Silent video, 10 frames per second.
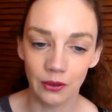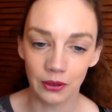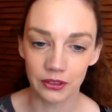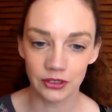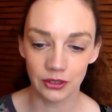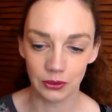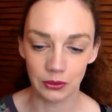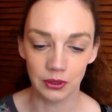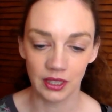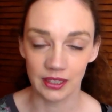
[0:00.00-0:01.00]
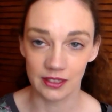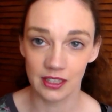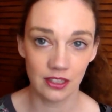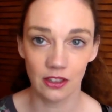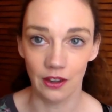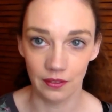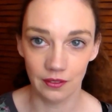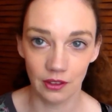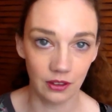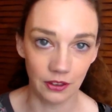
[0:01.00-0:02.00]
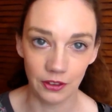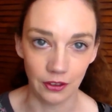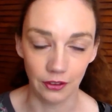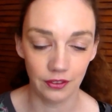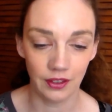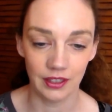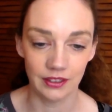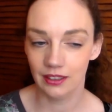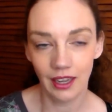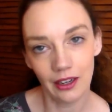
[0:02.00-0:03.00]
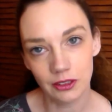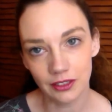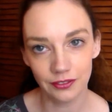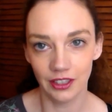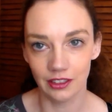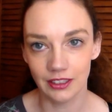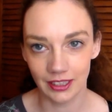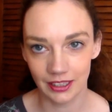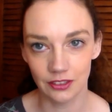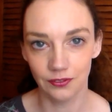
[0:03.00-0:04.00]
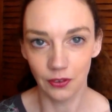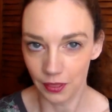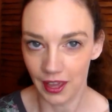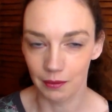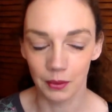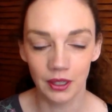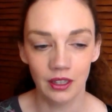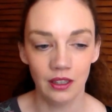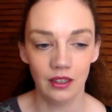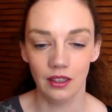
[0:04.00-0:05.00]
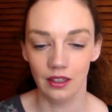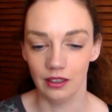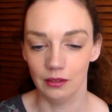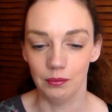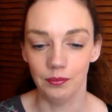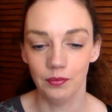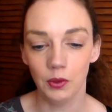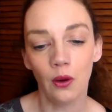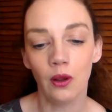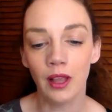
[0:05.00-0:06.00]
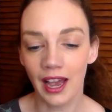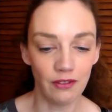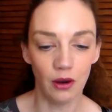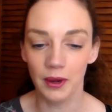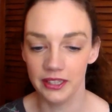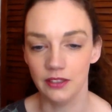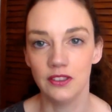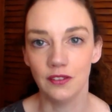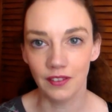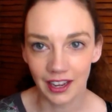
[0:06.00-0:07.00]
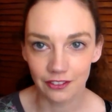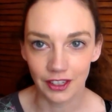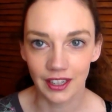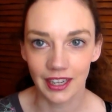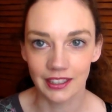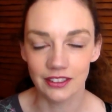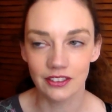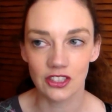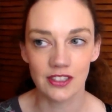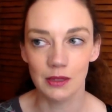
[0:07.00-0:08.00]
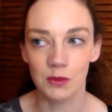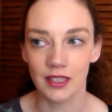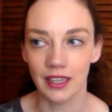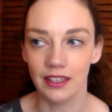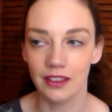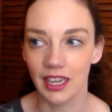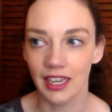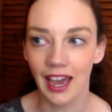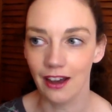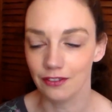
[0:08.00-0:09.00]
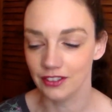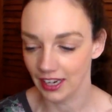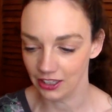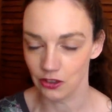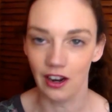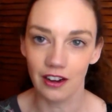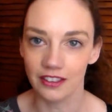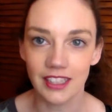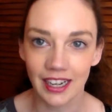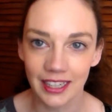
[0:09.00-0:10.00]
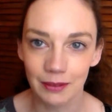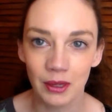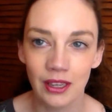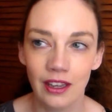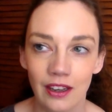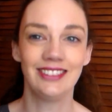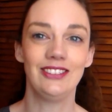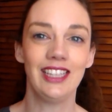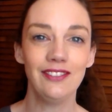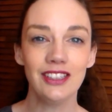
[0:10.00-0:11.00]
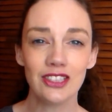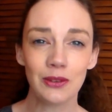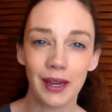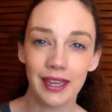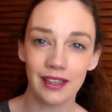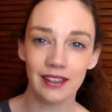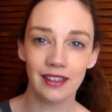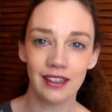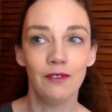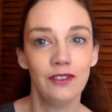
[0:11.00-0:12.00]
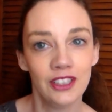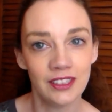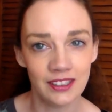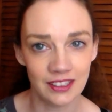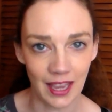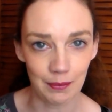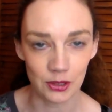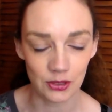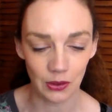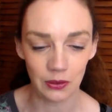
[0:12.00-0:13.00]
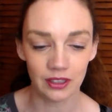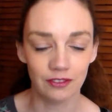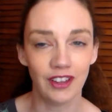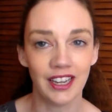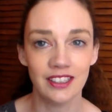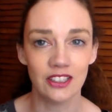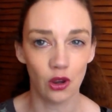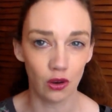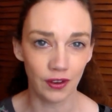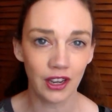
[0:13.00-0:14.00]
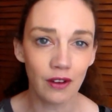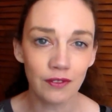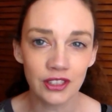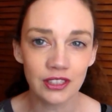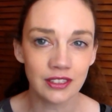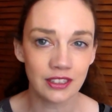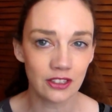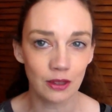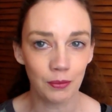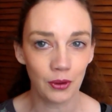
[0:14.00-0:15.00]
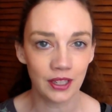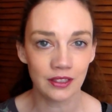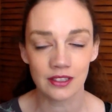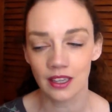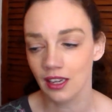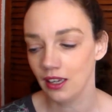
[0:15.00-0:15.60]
in order to exist on Earth, and how difficult it is for them. We all have our ways of surviving, and it just seems like they have an extra hard time. So David is quite confident in this episode. In fact, he's overconfident at some points.